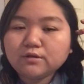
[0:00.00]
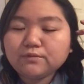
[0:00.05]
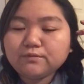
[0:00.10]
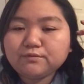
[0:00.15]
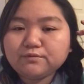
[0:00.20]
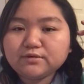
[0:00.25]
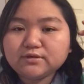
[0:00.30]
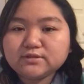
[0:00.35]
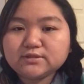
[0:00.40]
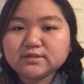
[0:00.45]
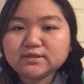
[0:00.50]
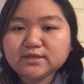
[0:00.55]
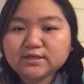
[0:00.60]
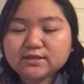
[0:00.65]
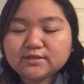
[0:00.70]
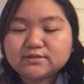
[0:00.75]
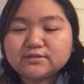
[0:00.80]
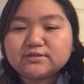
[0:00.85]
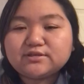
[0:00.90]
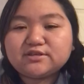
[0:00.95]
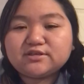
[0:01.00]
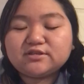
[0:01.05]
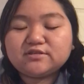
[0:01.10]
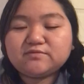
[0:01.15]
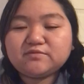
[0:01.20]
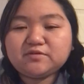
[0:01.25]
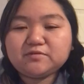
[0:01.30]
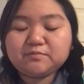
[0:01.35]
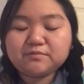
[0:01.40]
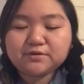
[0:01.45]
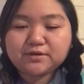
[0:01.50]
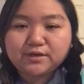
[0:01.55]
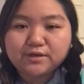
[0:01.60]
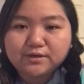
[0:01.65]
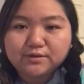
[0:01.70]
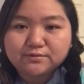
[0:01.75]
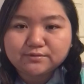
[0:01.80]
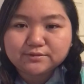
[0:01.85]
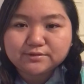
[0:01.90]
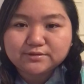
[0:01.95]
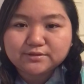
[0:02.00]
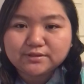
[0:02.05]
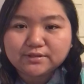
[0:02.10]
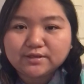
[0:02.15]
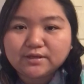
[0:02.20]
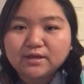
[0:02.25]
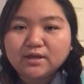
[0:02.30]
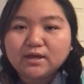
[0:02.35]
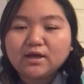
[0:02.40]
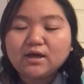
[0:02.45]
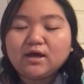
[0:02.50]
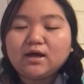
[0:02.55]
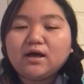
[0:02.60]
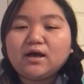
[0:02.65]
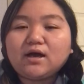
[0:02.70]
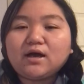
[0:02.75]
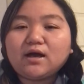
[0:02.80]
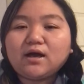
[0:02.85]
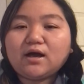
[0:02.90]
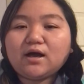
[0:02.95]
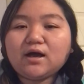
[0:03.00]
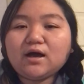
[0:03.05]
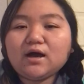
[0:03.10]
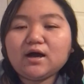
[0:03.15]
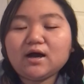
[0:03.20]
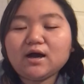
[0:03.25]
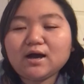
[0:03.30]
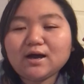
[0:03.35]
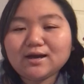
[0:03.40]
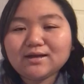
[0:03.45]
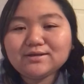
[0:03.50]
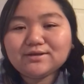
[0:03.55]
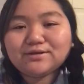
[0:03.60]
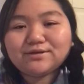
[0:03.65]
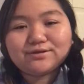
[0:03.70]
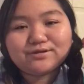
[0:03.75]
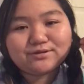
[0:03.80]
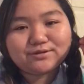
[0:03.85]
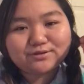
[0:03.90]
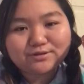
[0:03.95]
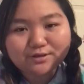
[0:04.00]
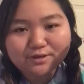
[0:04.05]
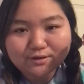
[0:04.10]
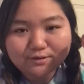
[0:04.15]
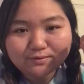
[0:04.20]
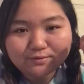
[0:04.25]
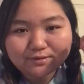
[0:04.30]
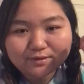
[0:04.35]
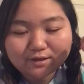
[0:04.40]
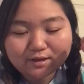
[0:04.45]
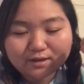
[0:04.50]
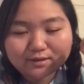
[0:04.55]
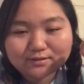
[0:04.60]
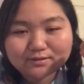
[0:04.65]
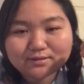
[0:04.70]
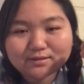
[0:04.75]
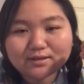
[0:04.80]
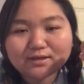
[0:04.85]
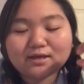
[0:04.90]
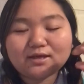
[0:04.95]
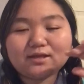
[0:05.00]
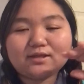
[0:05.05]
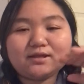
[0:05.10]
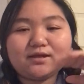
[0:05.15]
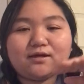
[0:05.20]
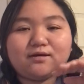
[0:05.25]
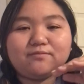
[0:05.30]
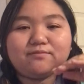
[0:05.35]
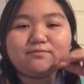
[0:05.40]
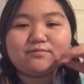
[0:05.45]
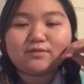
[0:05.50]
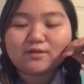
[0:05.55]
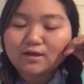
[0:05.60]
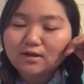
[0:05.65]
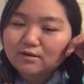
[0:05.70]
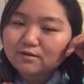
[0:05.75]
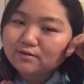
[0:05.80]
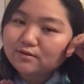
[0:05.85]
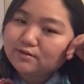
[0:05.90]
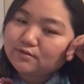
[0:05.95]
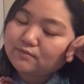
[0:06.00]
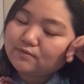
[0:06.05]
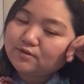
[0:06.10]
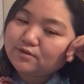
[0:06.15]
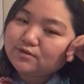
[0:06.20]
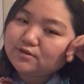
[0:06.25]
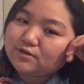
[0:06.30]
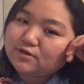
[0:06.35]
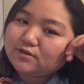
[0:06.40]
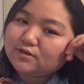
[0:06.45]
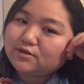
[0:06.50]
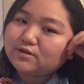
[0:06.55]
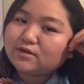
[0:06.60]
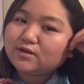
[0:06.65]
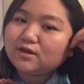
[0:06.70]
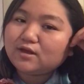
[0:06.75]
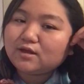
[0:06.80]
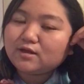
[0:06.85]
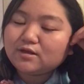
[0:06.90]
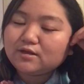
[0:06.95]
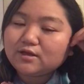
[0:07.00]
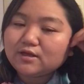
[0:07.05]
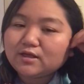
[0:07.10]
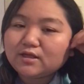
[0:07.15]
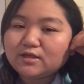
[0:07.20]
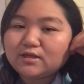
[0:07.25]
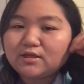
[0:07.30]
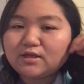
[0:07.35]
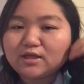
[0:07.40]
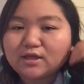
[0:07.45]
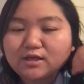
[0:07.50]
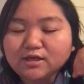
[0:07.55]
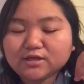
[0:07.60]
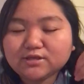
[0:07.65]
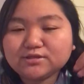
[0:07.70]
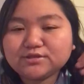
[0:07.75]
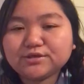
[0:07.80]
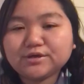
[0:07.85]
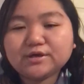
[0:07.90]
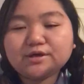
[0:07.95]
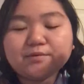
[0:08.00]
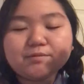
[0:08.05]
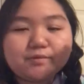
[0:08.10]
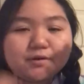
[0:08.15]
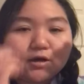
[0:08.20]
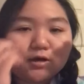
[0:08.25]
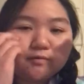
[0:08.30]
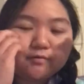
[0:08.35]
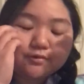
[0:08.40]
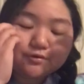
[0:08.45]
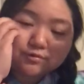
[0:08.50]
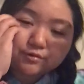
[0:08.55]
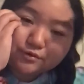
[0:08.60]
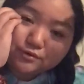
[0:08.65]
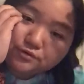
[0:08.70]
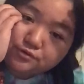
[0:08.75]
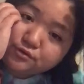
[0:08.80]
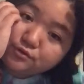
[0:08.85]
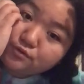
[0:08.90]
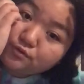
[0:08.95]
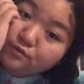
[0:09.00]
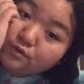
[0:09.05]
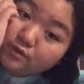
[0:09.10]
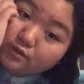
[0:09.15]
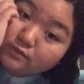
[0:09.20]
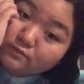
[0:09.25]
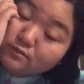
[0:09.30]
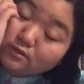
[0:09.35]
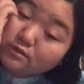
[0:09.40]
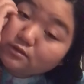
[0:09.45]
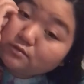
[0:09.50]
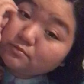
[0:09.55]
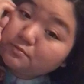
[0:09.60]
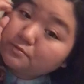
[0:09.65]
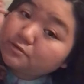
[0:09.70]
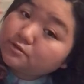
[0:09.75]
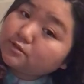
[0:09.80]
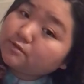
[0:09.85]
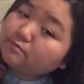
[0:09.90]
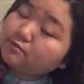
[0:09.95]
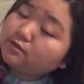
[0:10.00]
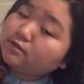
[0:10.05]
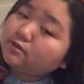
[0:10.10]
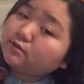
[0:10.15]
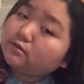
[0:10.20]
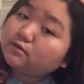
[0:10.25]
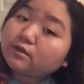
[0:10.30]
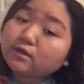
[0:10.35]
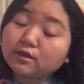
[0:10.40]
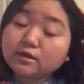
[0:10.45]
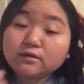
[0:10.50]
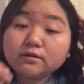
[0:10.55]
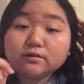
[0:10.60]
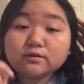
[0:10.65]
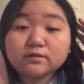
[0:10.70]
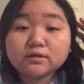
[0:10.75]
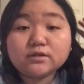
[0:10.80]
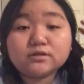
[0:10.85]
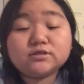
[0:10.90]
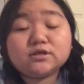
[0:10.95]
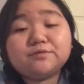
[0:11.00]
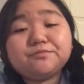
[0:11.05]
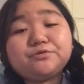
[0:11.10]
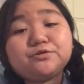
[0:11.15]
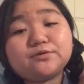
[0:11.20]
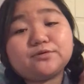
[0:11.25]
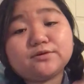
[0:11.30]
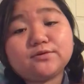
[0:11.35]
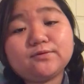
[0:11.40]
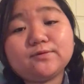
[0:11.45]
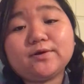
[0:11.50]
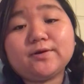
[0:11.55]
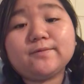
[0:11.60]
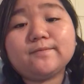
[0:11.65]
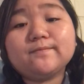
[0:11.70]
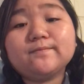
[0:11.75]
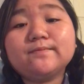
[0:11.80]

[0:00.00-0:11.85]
Where's Ian's gonna be proposed? I don't know yet, and I'm not gonna wait to gauge. Probably 21 or something? Yeah, that time 21.